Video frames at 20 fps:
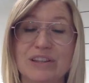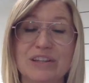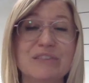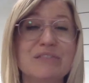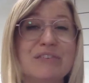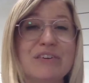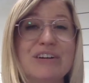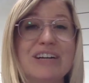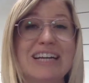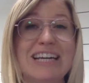there
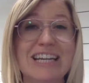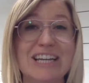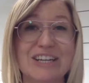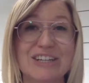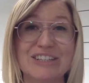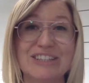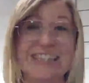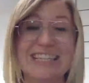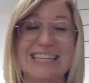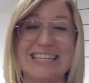for
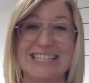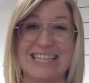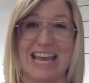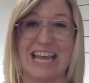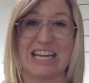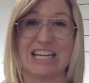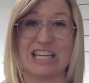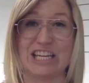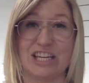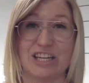nearly
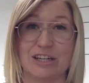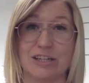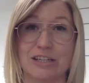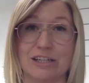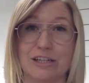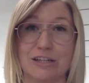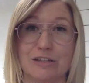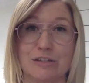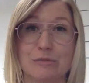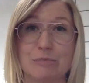10
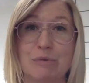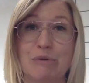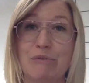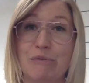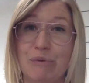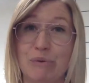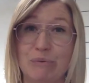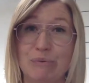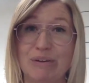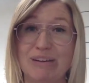years
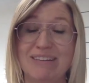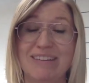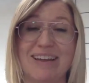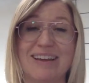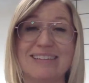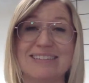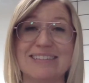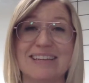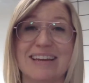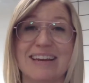before
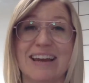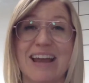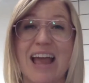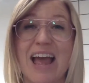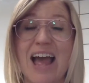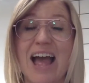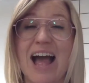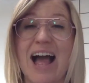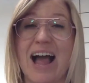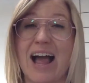realizing
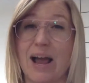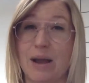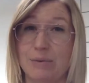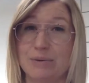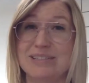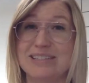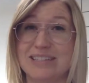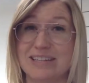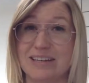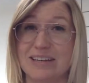I
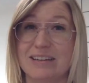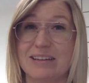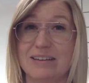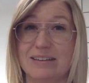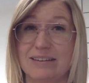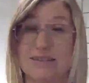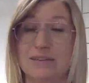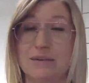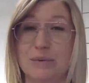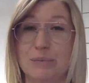was getting
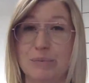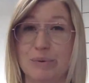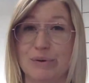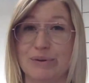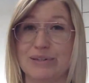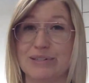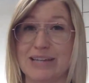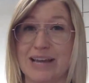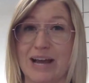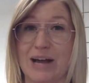a little
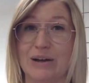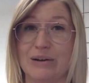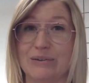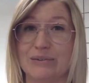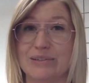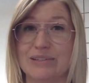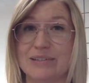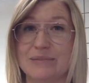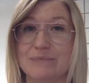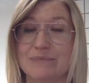burnt
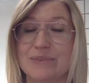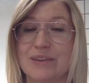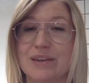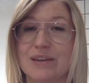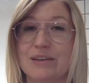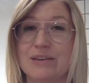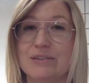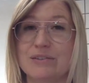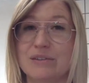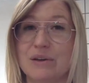out.
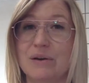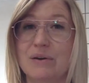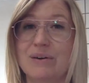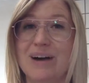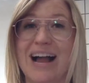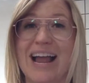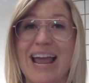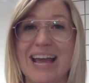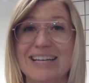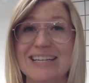So
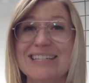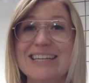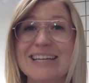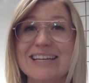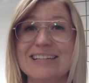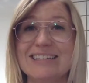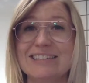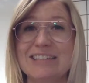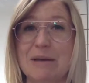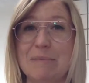I had to
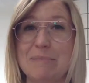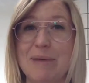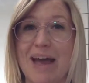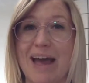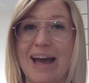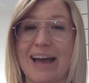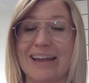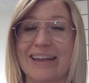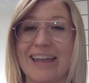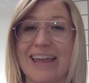take a step
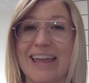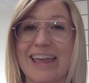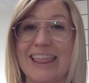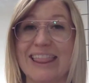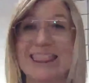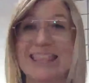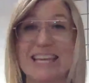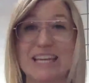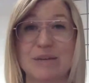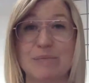back
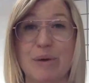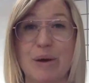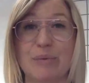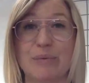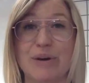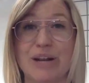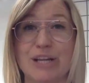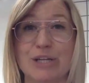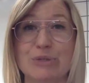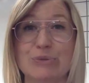and think about
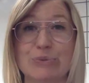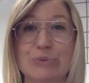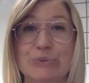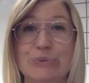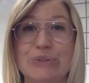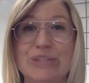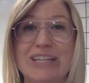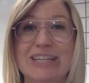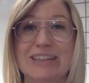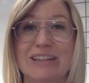what I
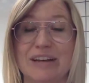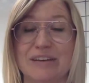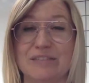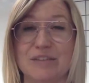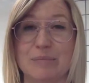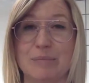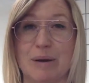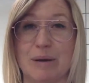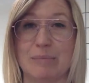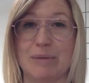truly
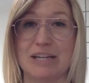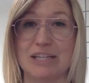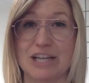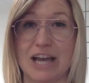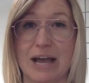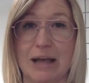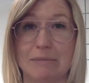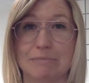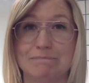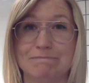loved about my
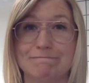job.